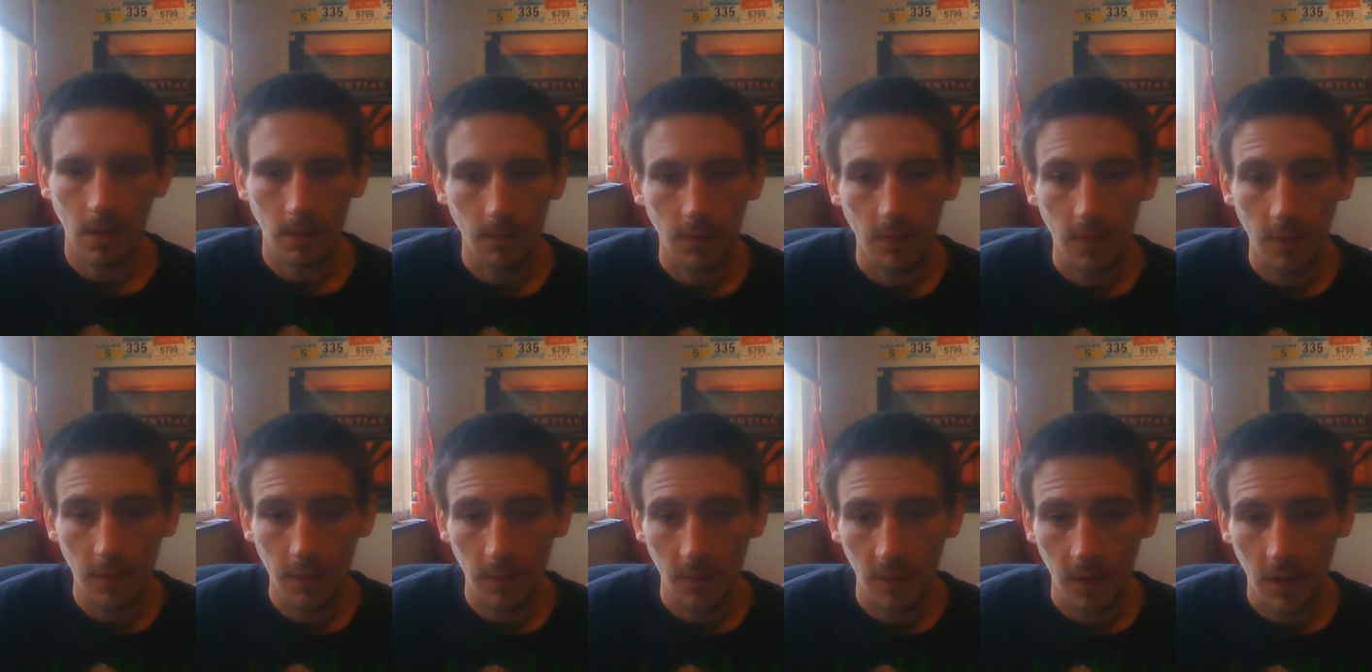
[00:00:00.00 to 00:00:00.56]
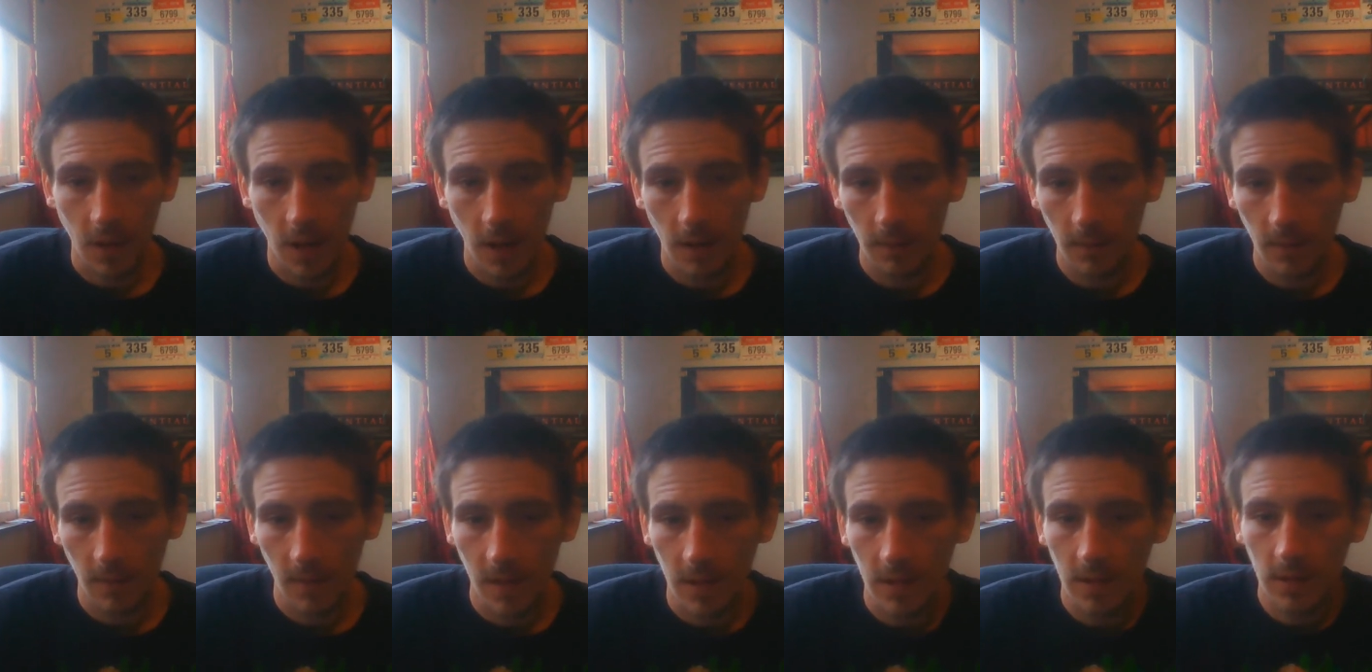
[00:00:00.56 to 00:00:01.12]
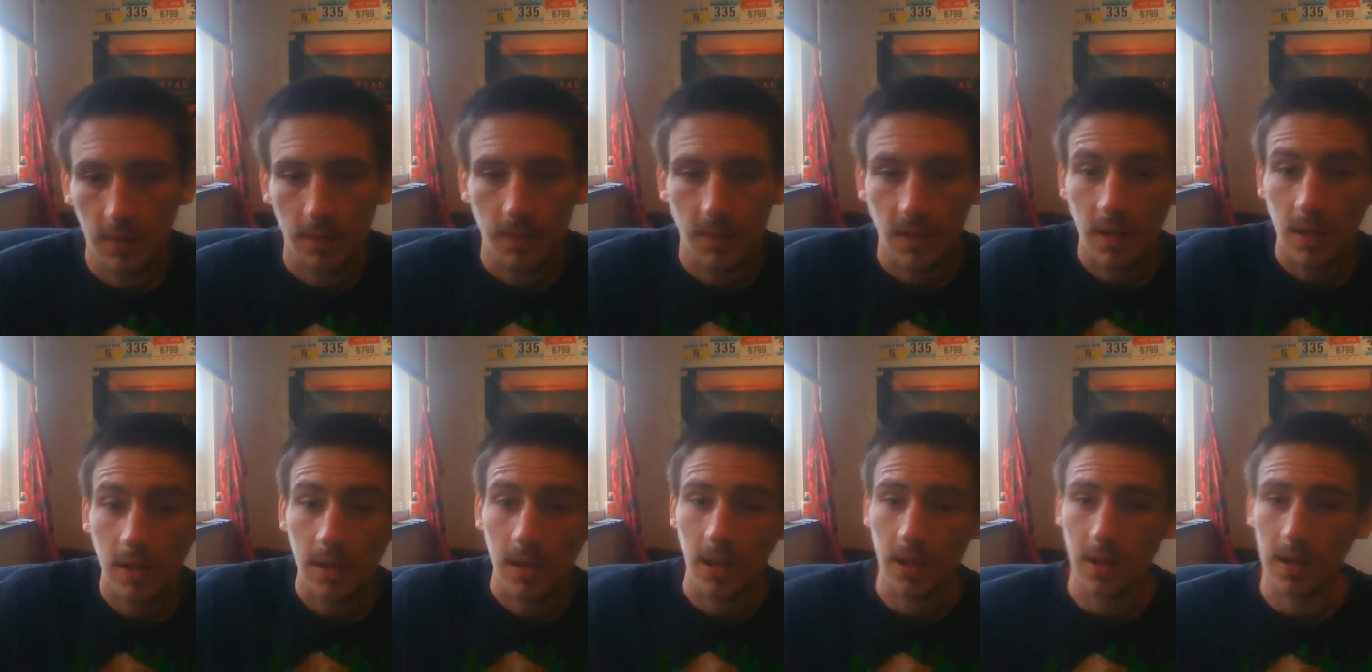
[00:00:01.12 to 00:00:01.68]
briefly cover this
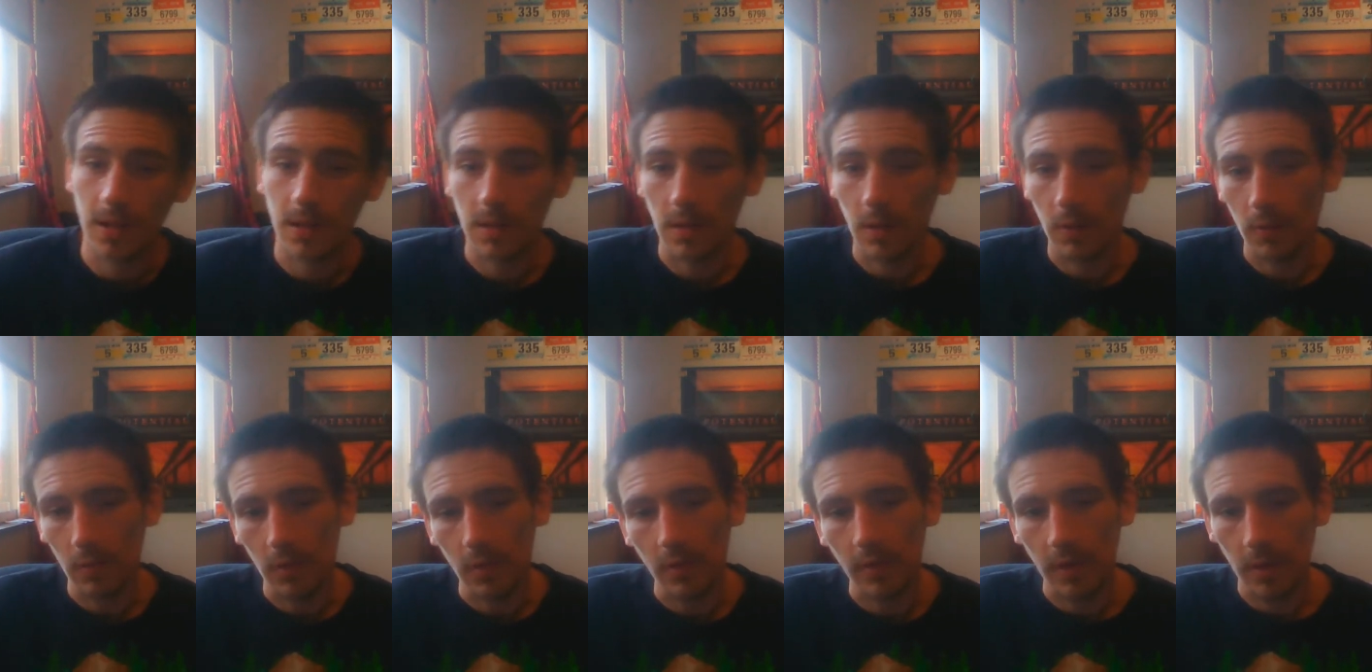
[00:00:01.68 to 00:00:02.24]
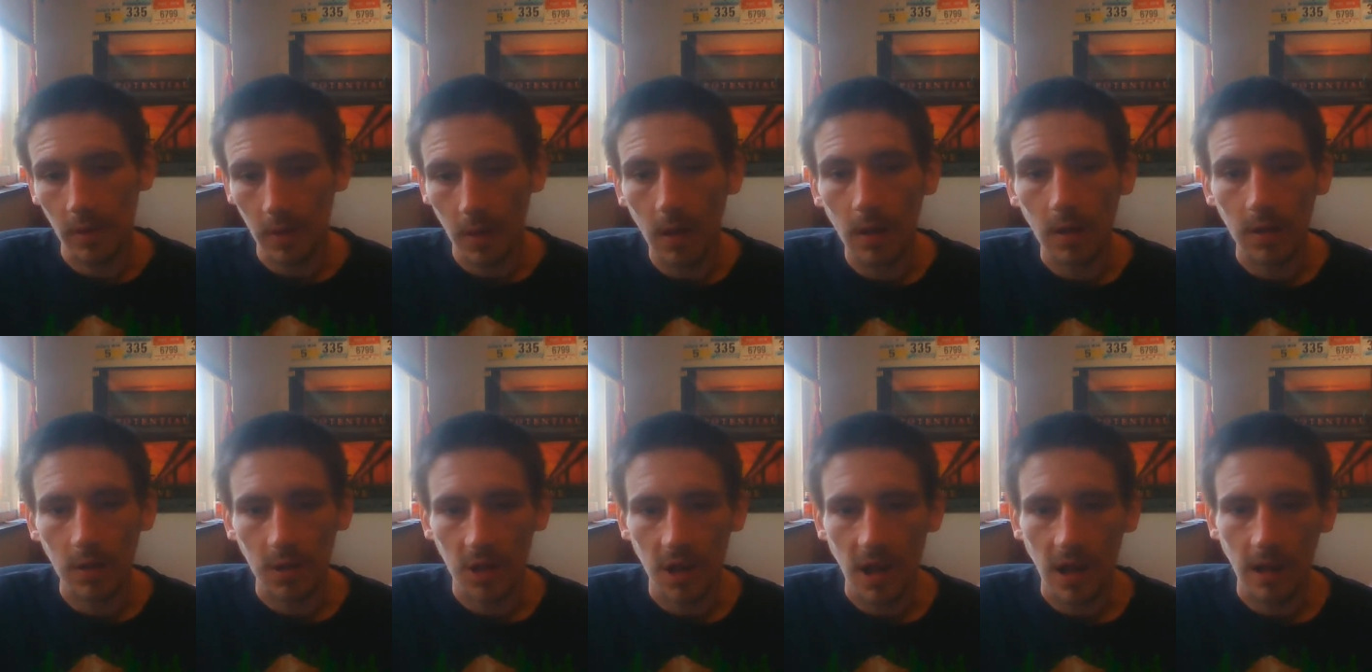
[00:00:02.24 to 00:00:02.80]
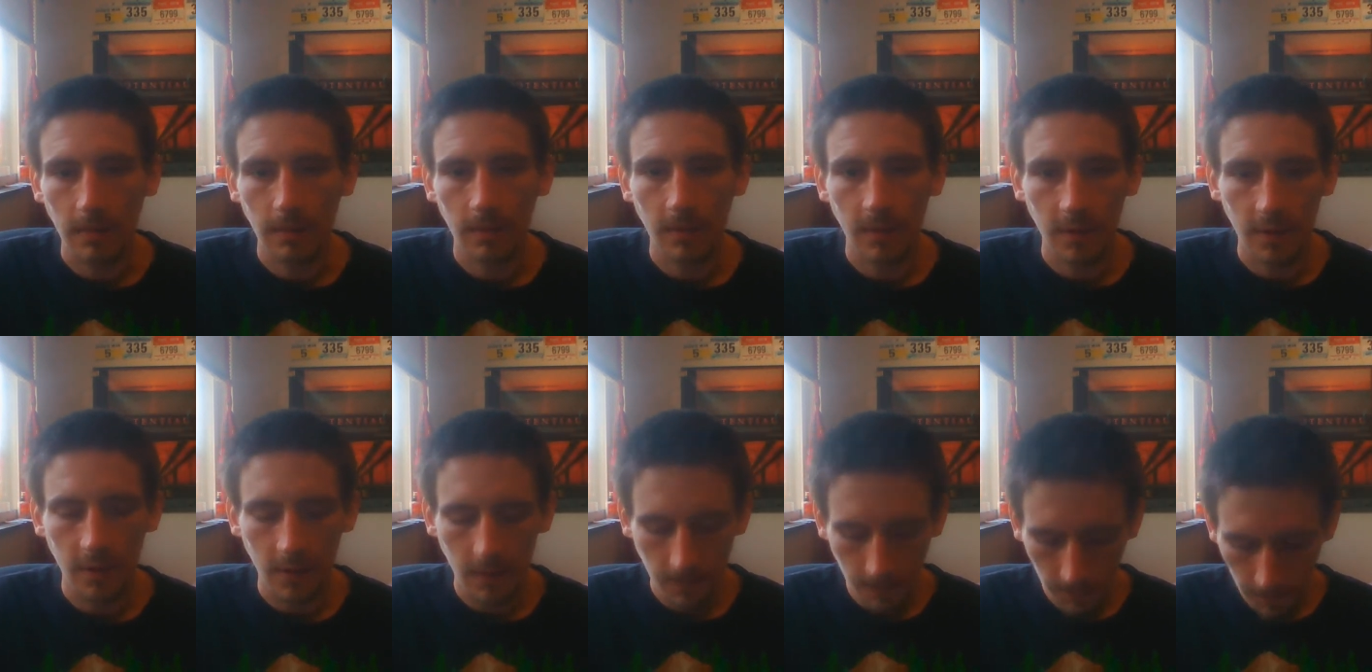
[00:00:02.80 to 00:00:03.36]
because this is a really long
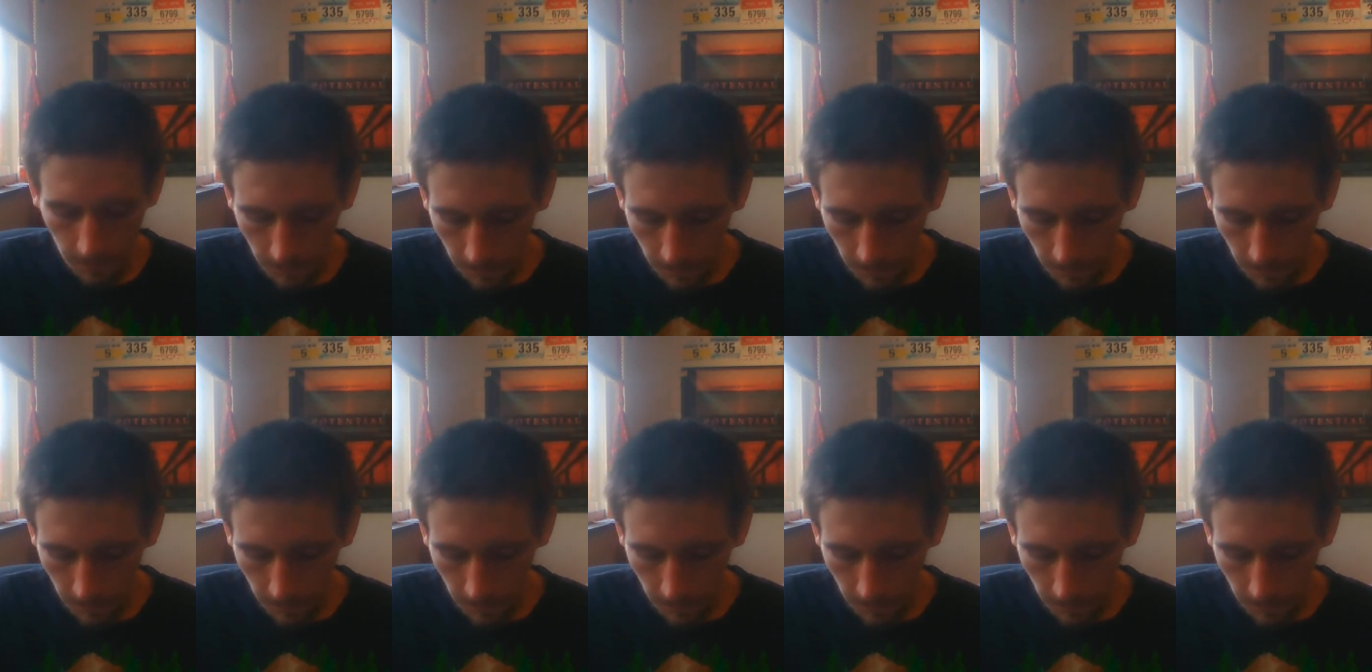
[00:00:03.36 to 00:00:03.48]
chapter.